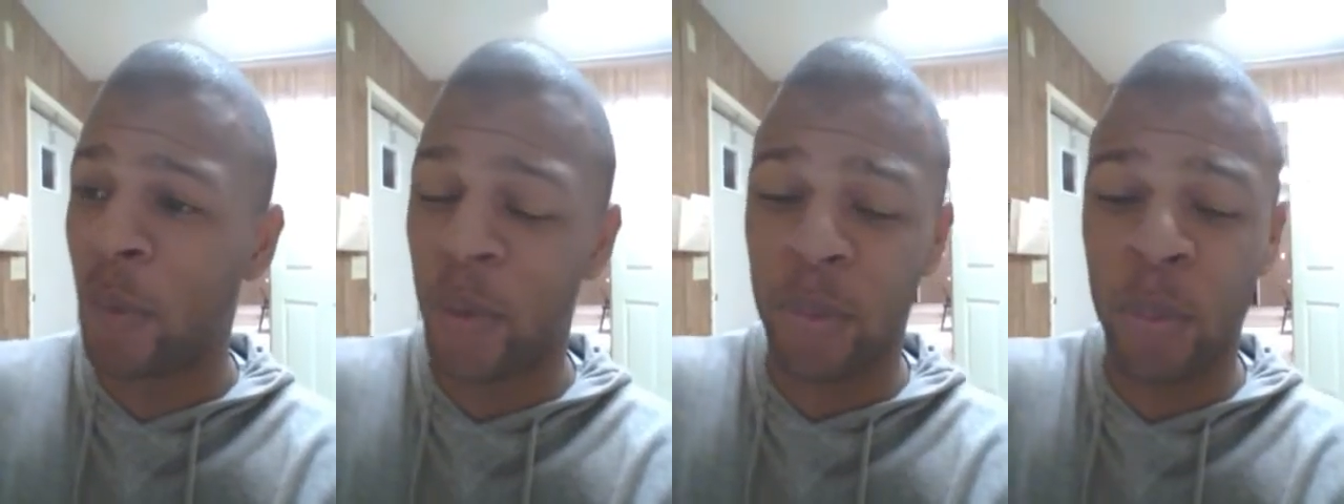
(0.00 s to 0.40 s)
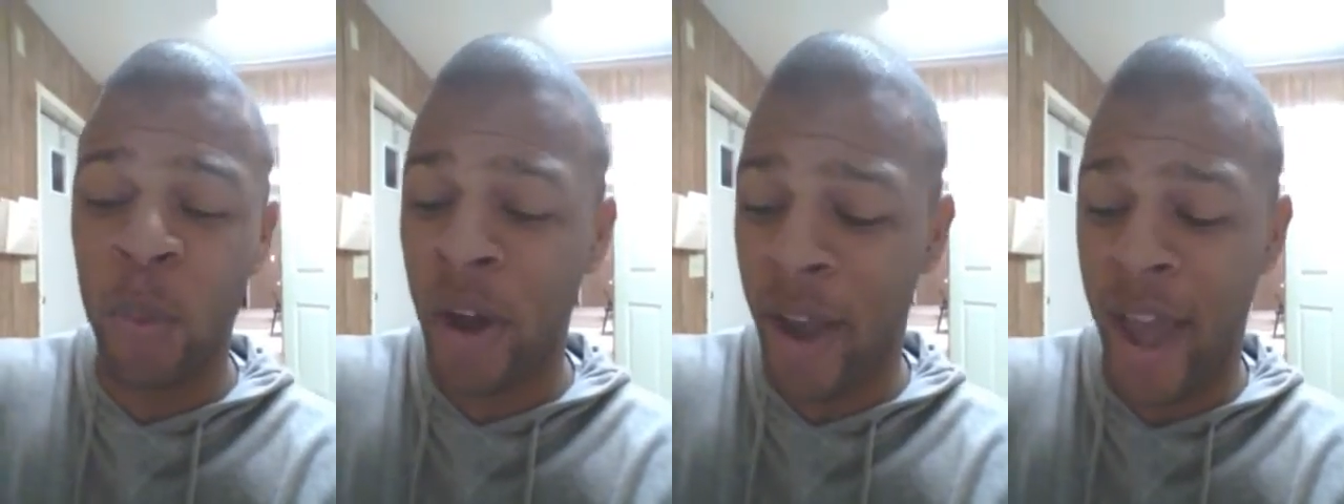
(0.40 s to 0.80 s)
with
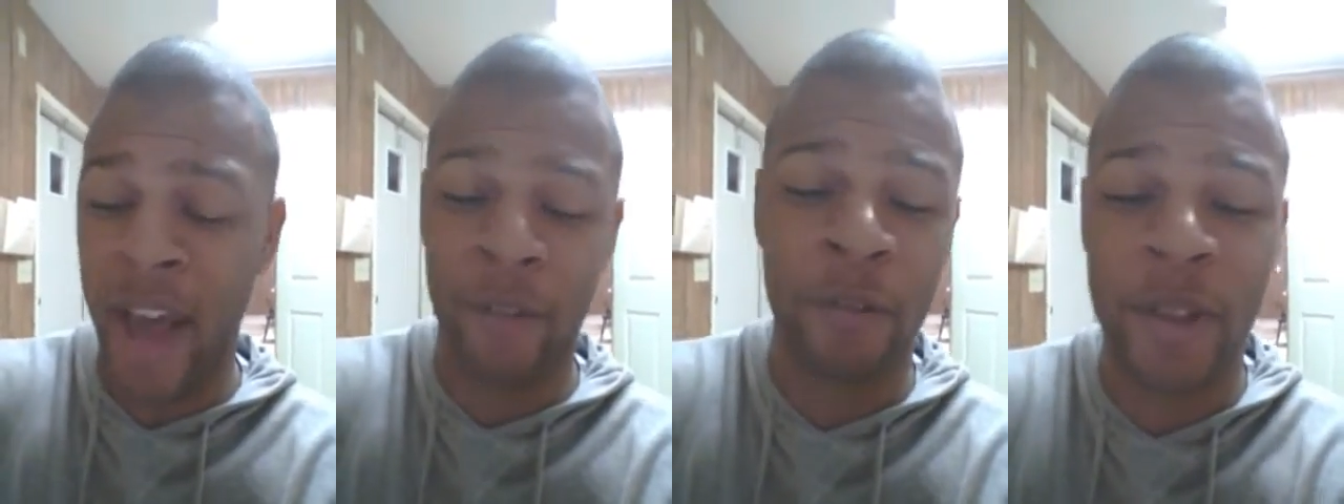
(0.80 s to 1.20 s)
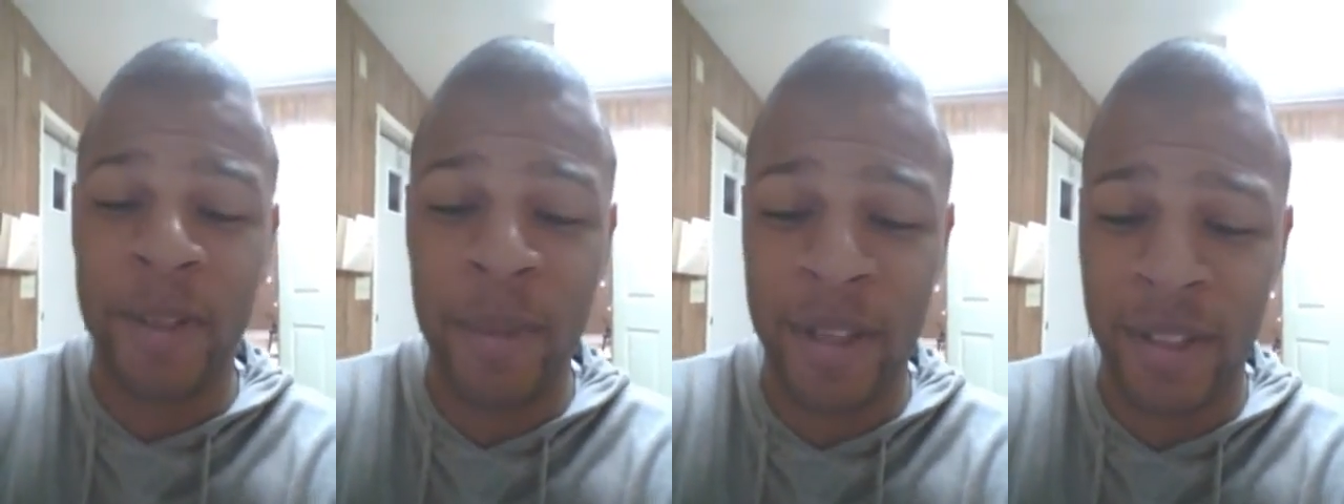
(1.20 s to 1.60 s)
one half of
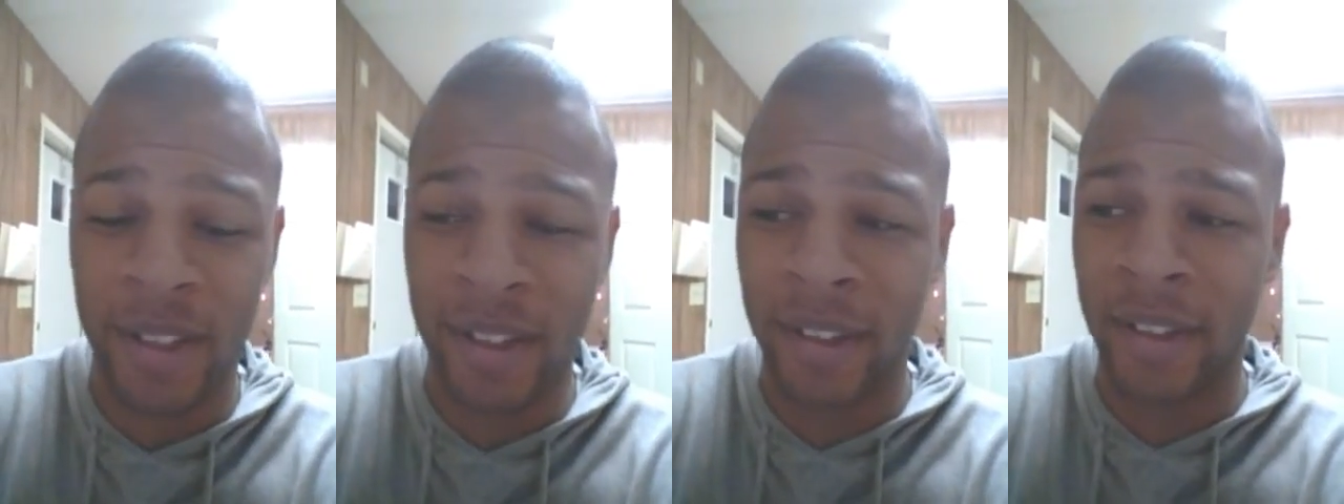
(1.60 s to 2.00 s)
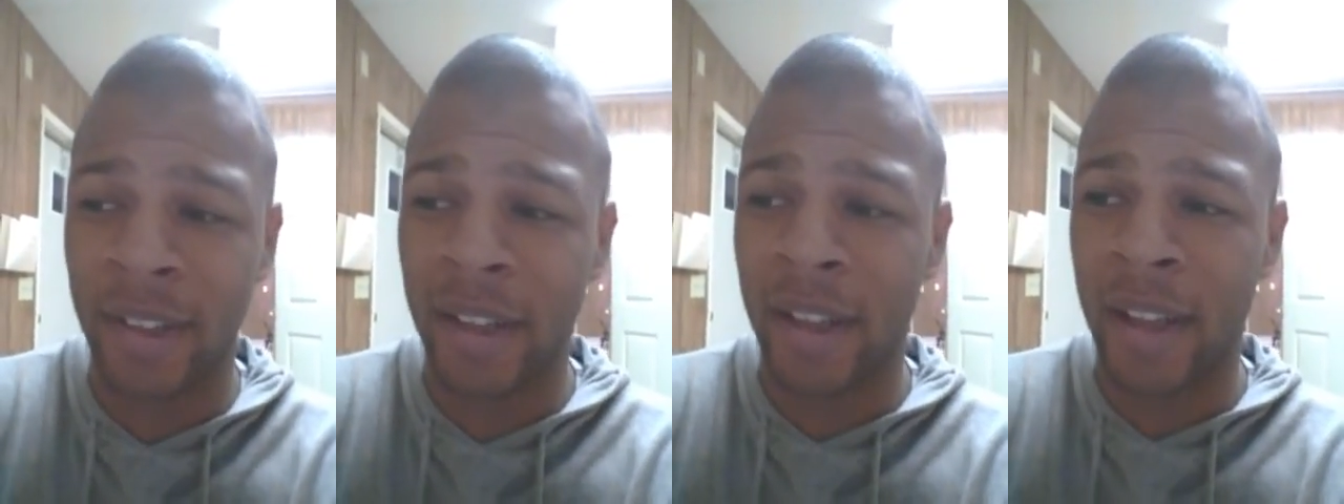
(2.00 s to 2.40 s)
us missing
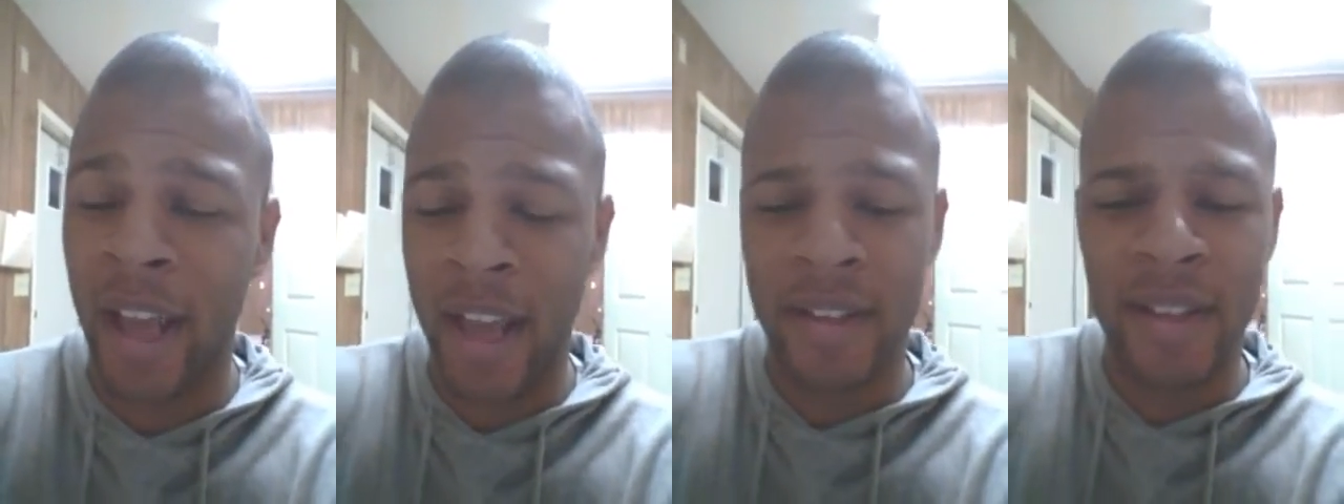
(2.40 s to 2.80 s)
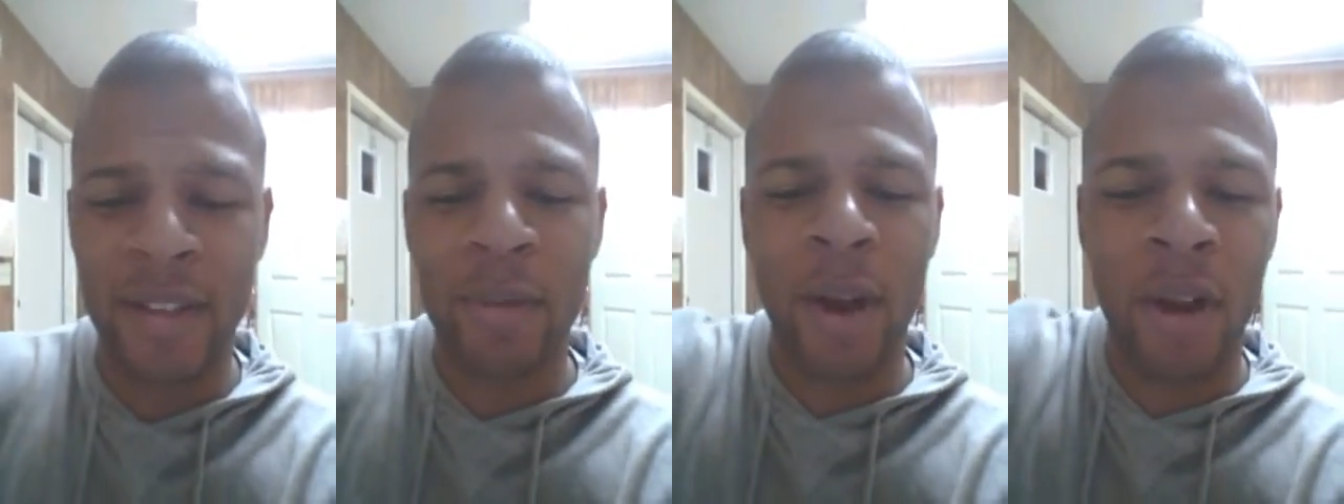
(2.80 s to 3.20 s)
as it
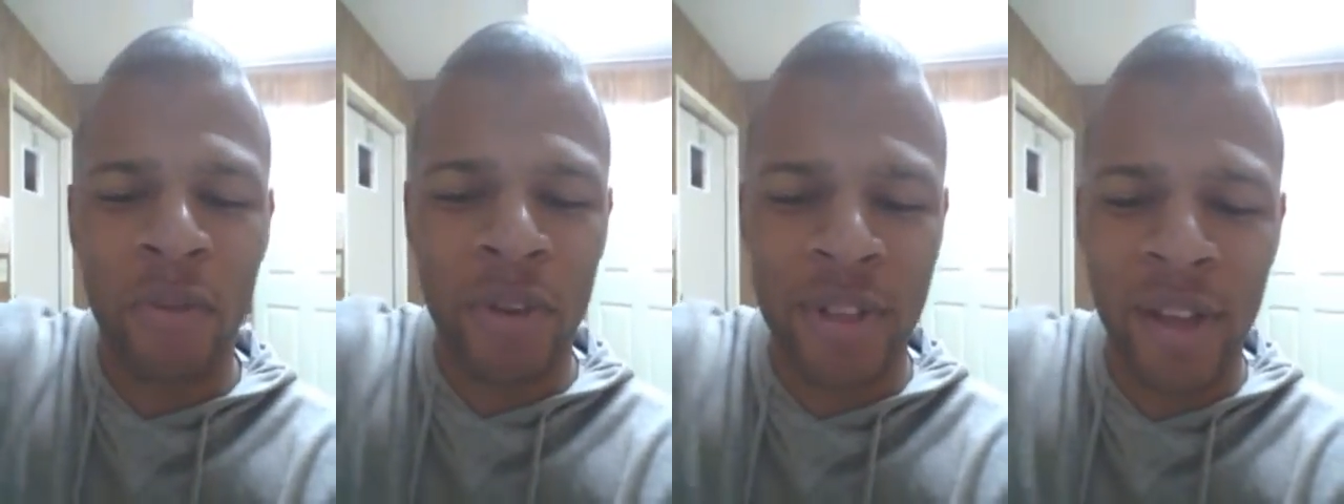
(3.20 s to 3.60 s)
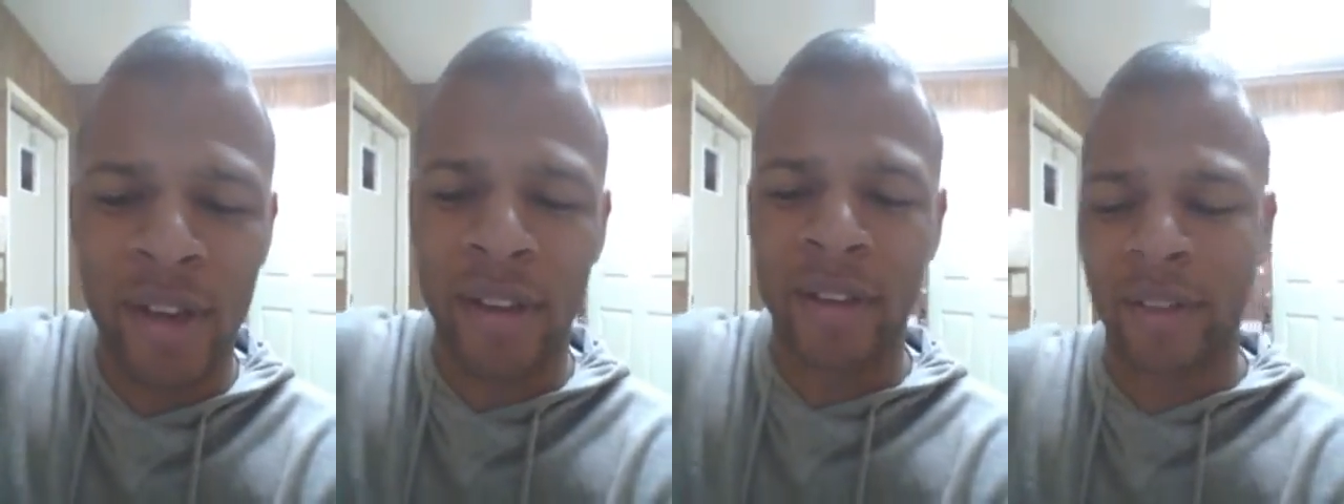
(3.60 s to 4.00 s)
is with all of us
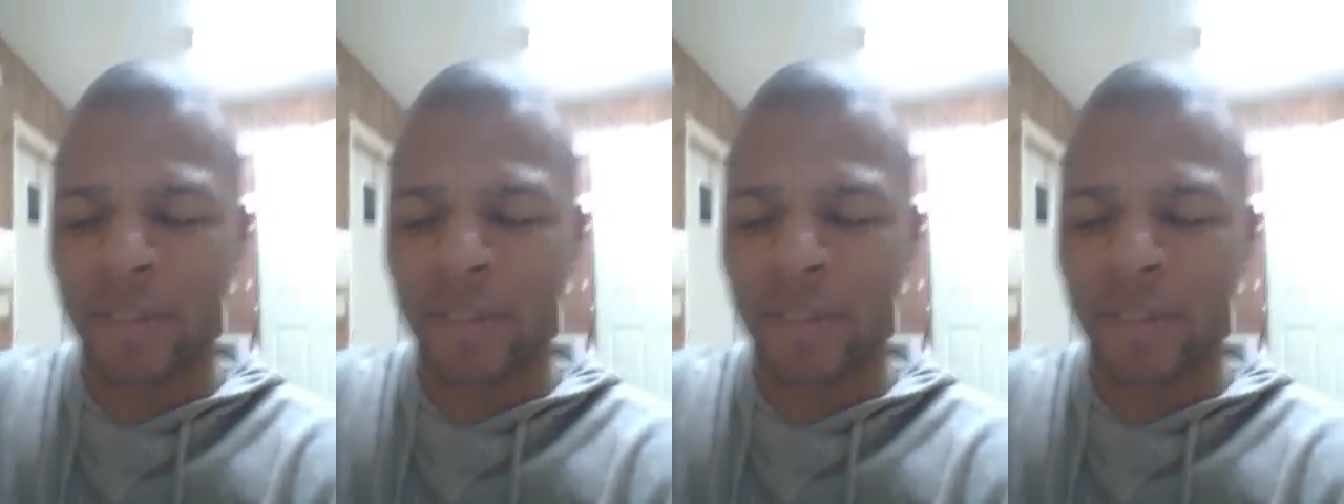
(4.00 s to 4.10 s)
here.